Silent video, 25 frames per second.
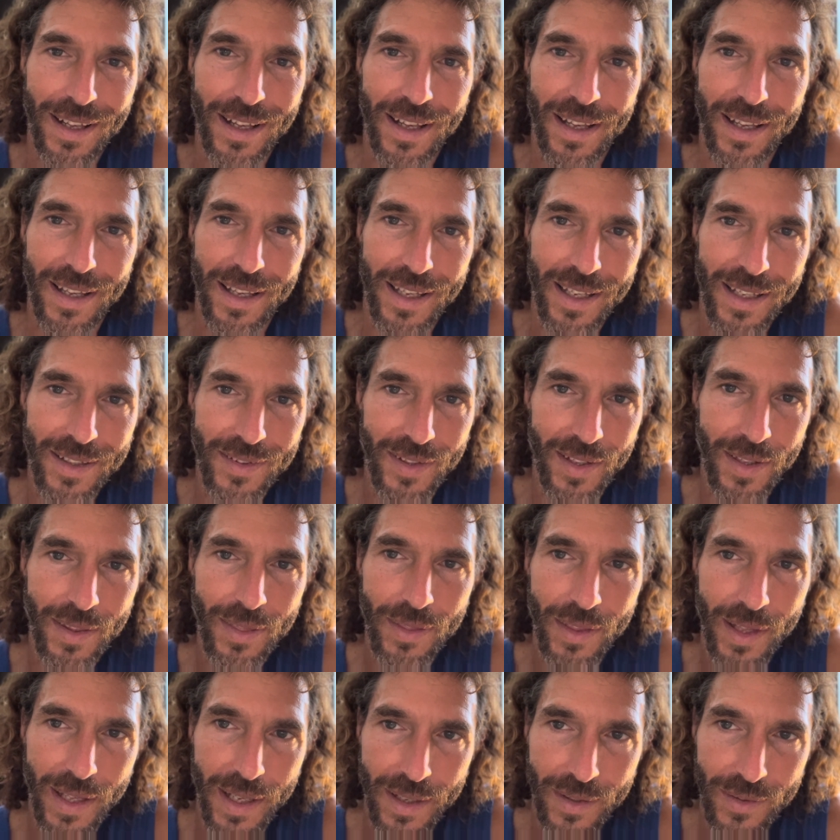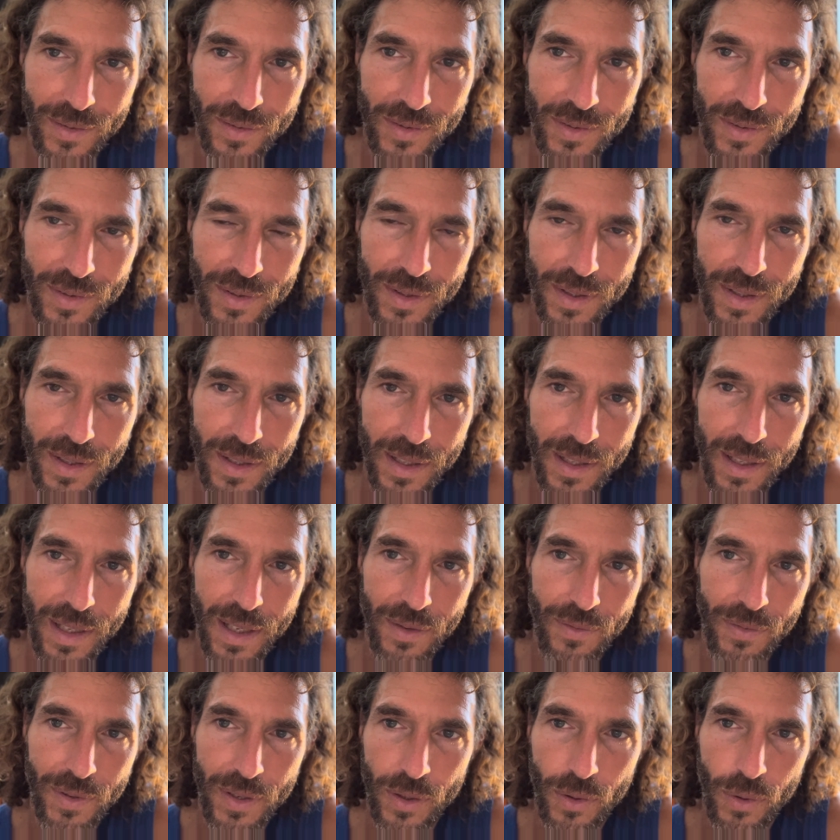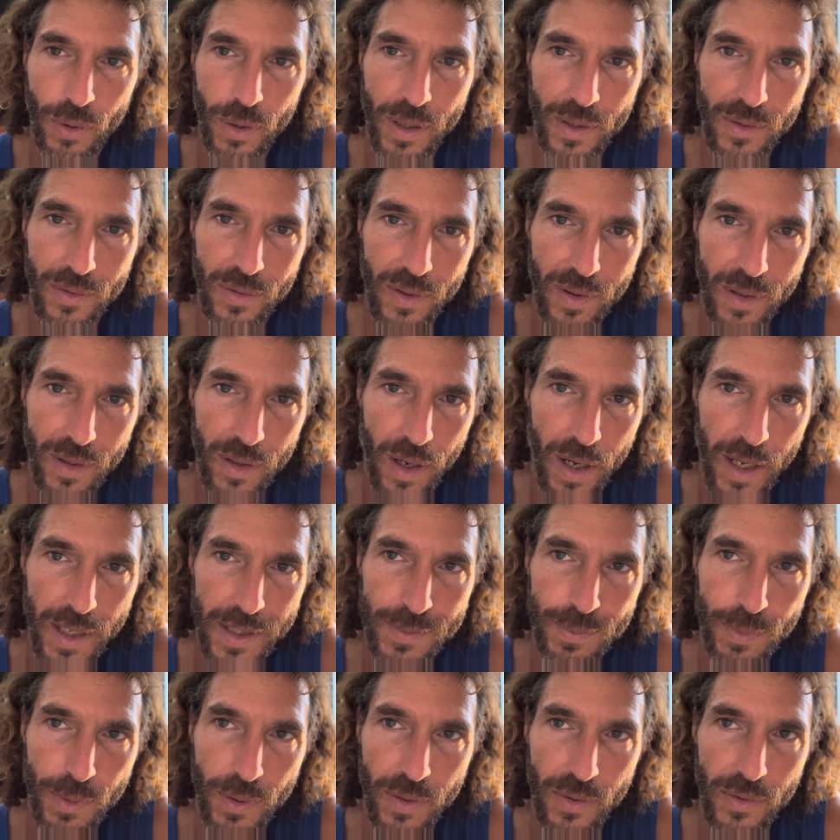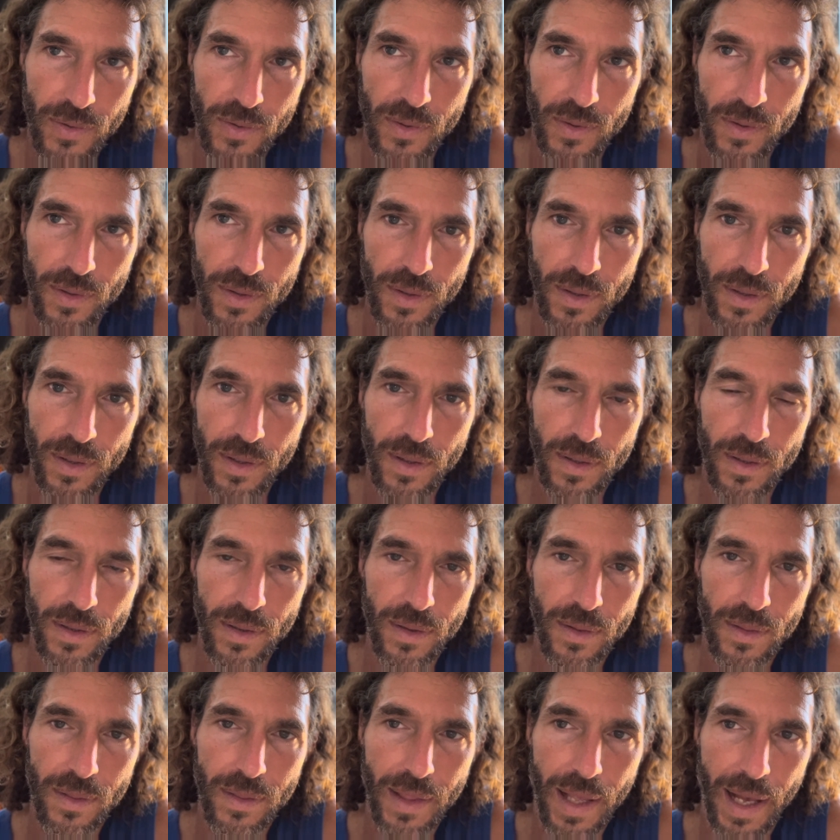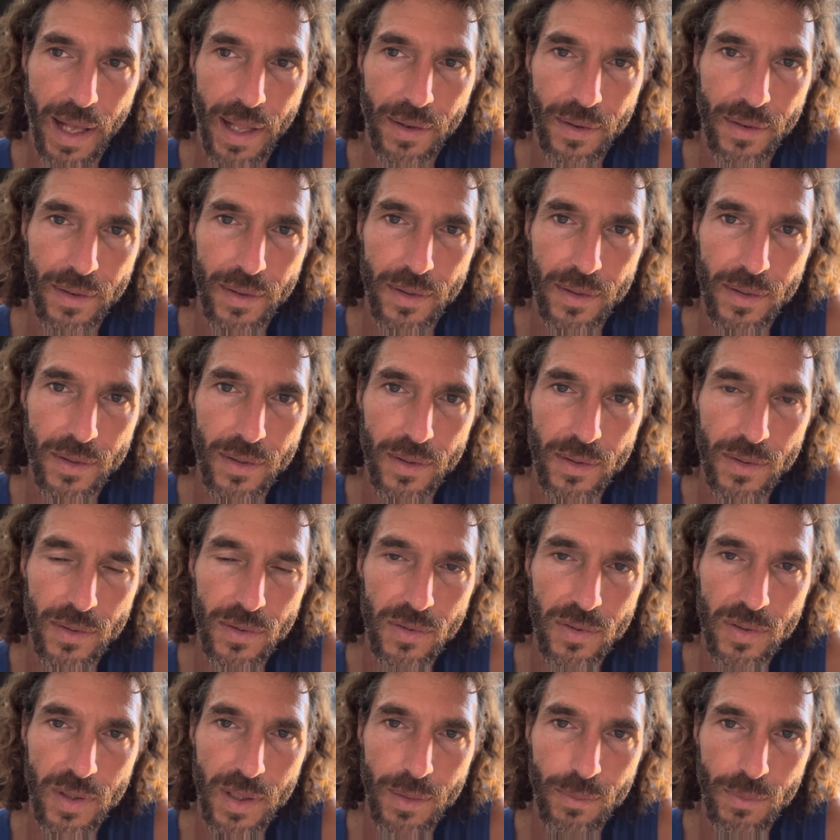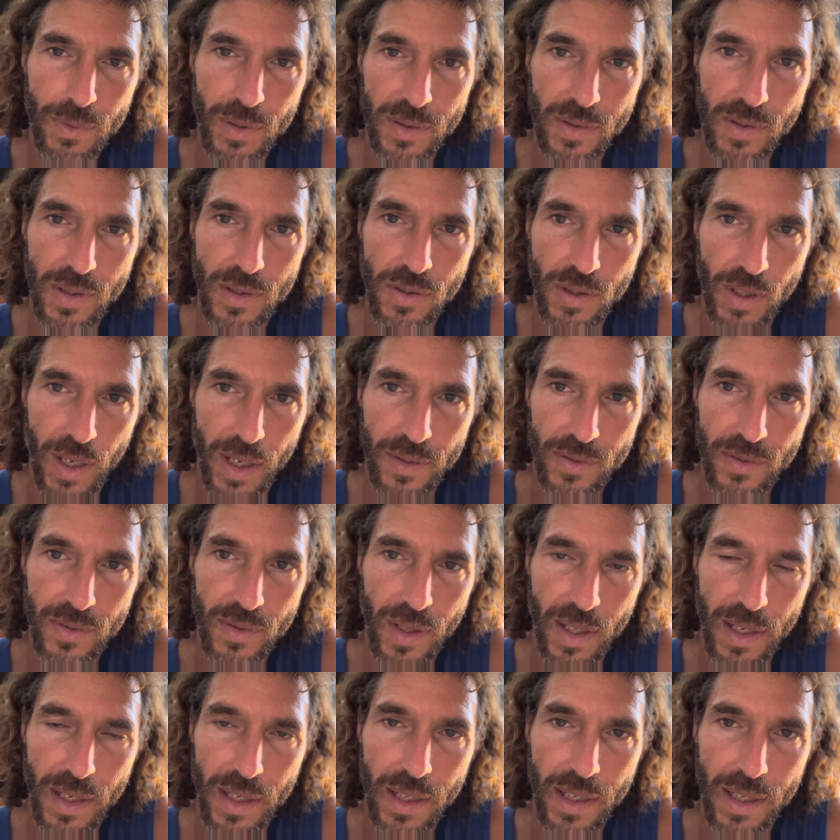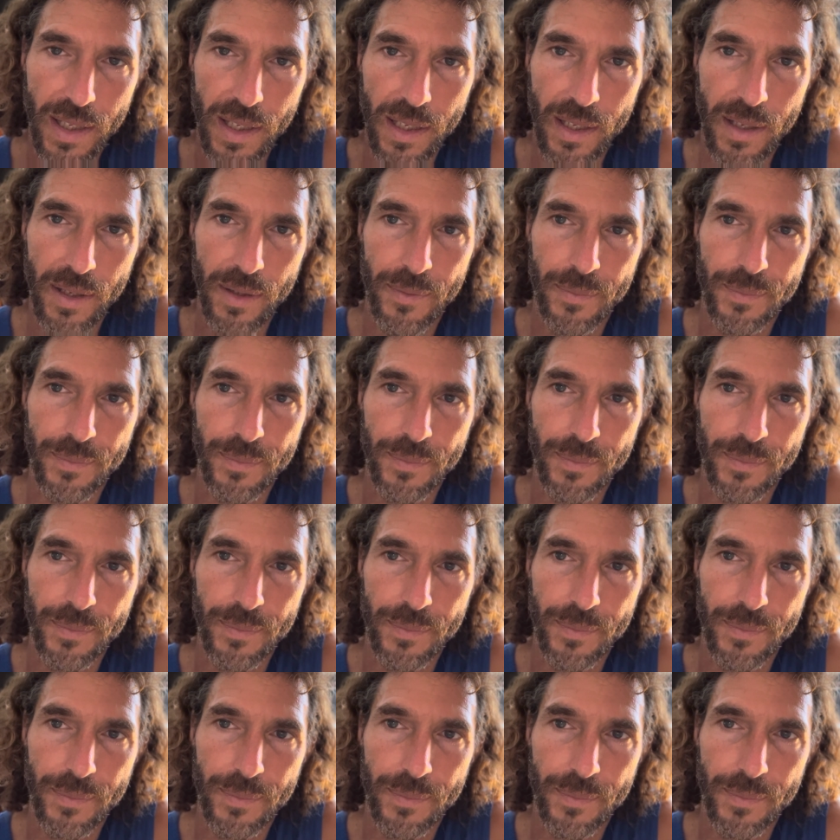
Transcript: He did things, even according to the Gospels, that seem to suggest that he